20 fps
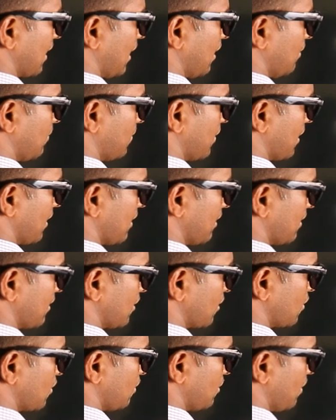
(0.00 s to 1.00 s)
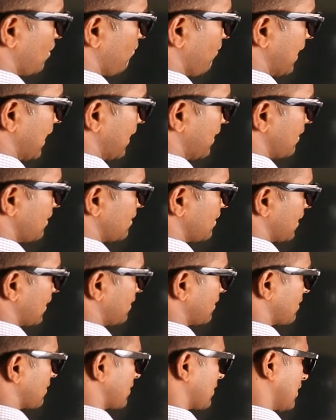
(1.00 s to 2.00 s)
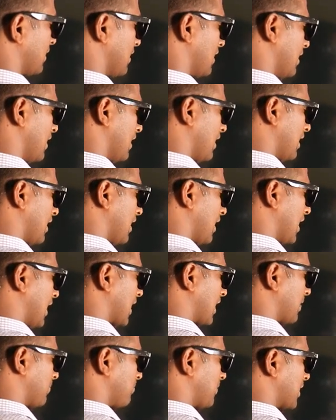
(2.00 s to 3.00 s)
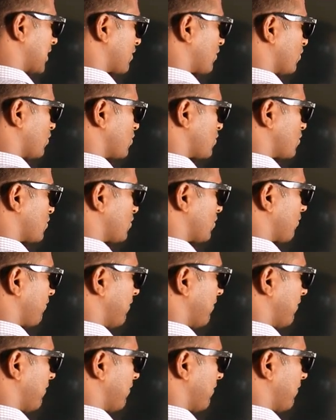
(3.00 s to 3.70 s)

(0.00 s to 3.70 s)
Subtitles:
down, so 26. A number close to